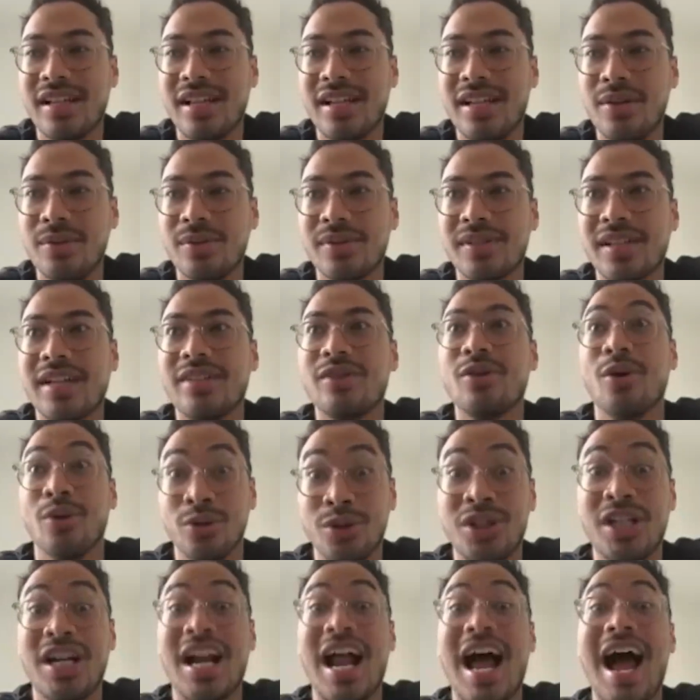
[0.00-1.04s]
And he was like, no, you
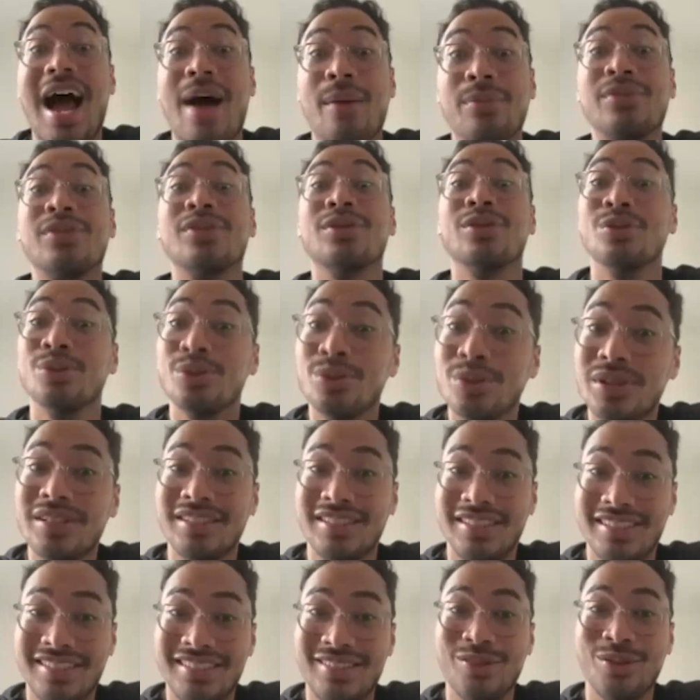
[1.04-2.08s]
should
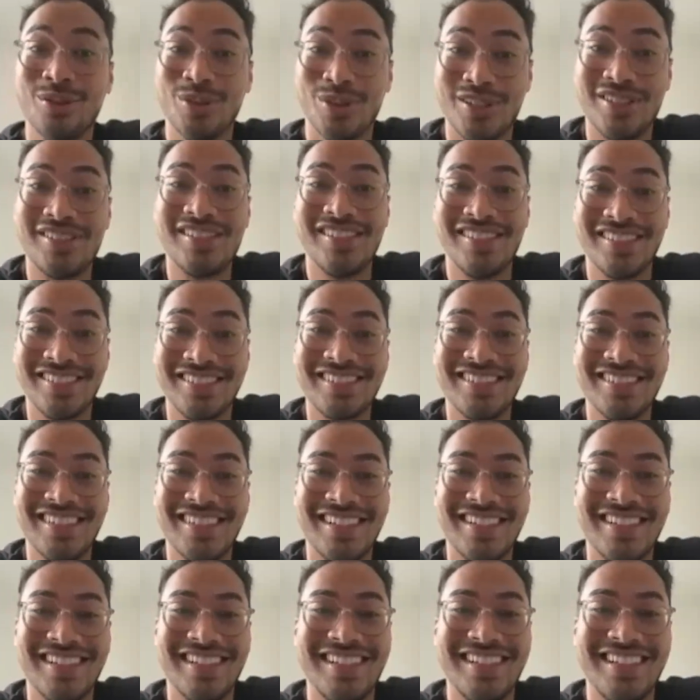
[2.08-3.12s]
absolutely do this seriously.
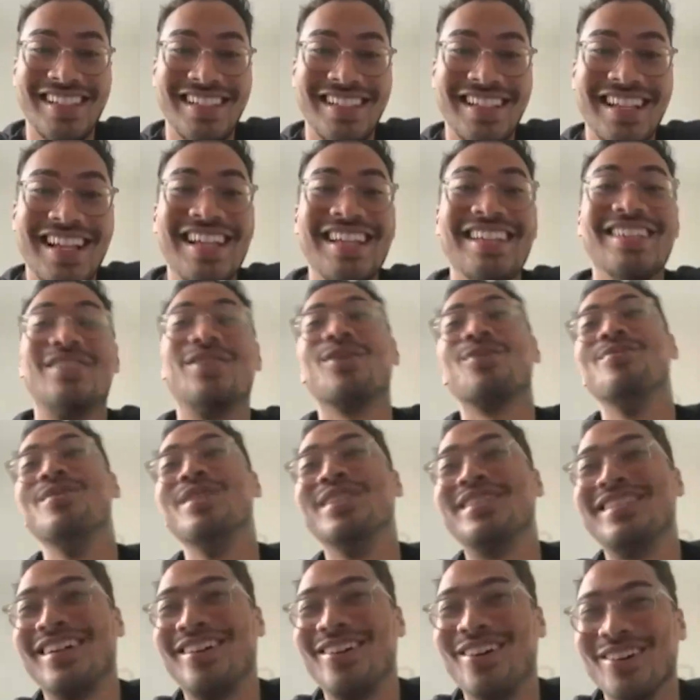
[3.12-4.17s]
And then he took me
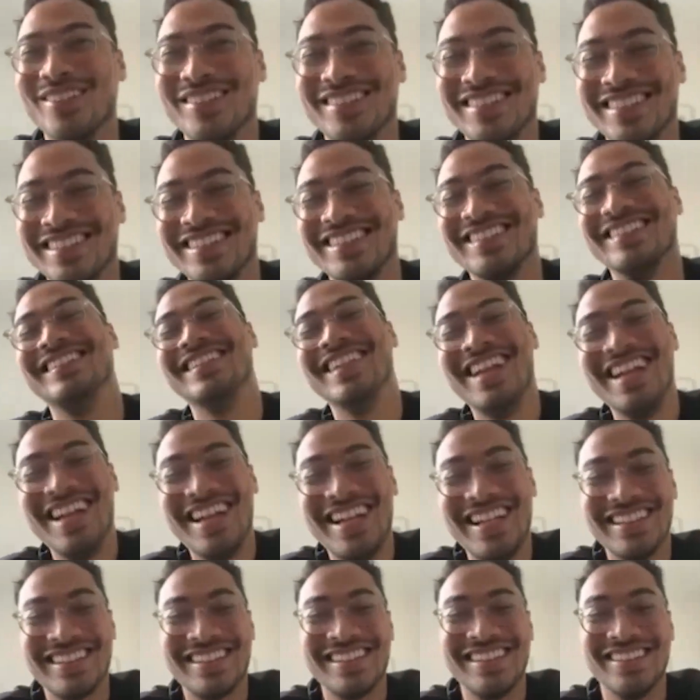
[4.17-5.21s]
to go
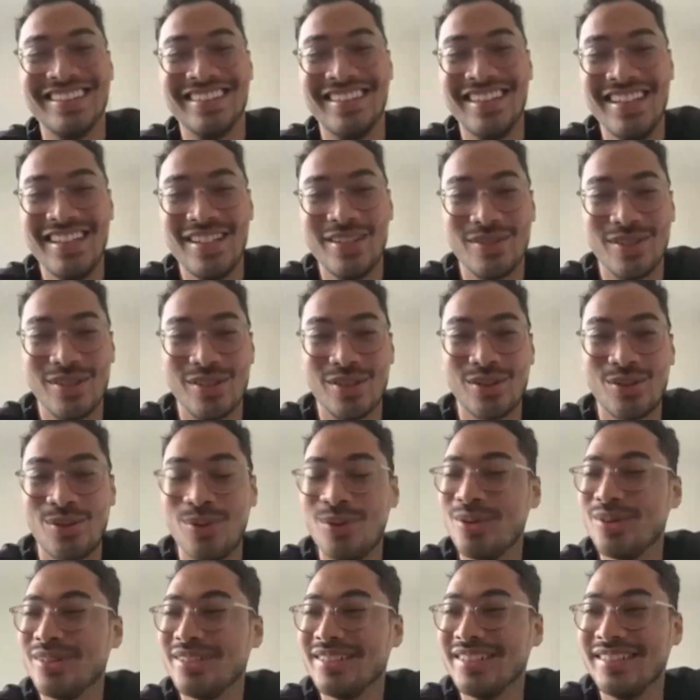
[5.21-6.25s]
to the dean of the
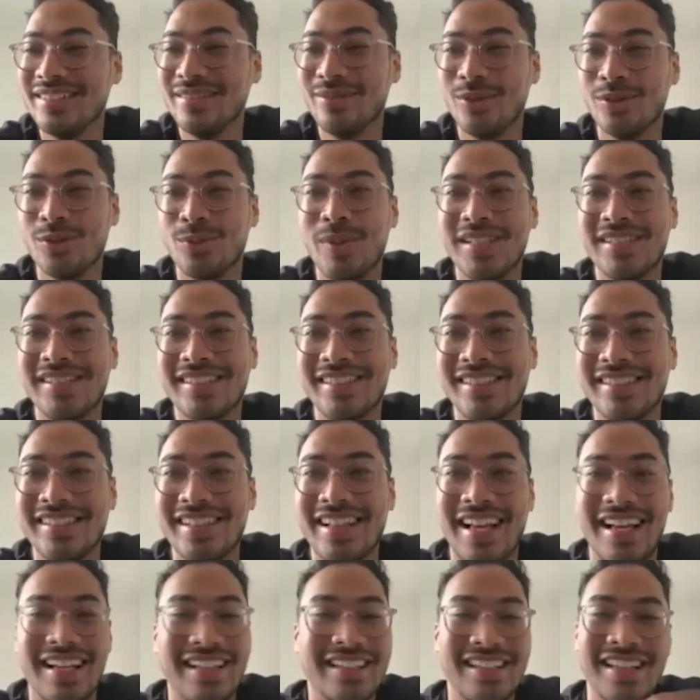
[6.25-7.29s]
school, and was basically
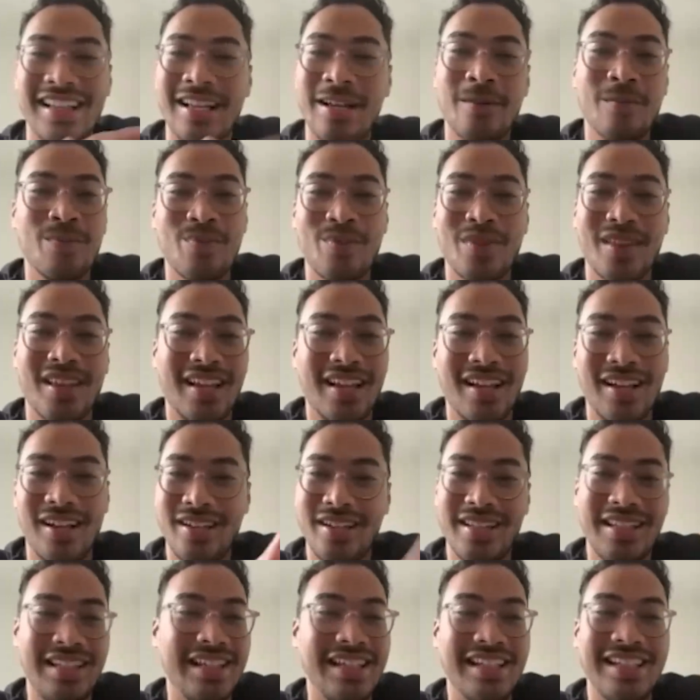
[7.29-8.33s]
like,
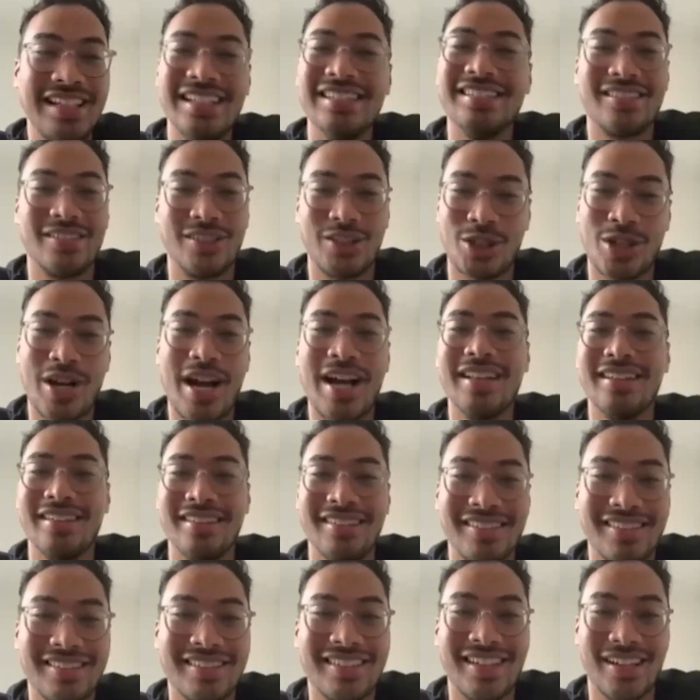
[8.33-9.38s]
he needs to try
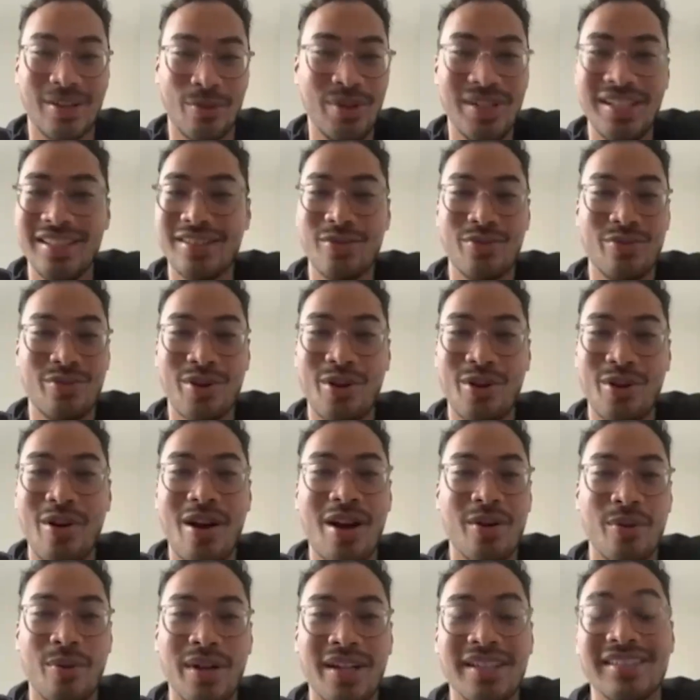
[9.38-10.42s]
this. Like we need to figure
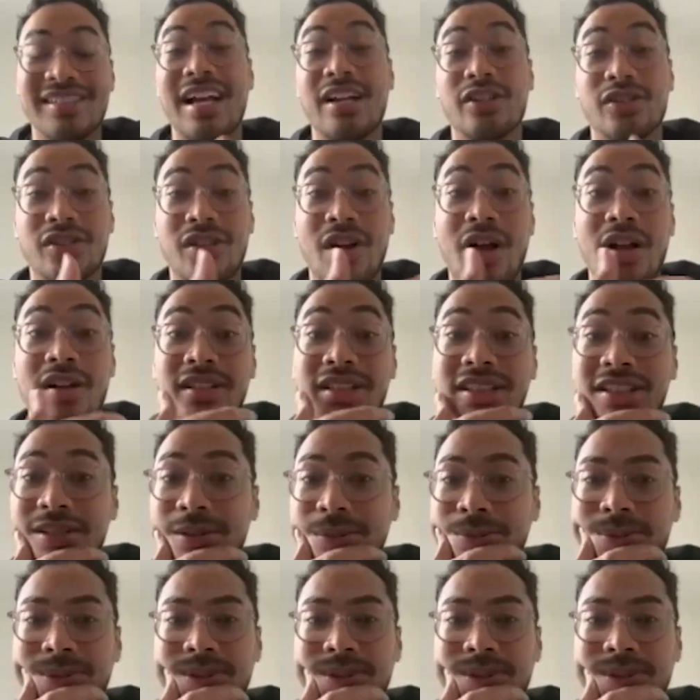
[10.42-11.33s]
out a way, because I had a scholarship.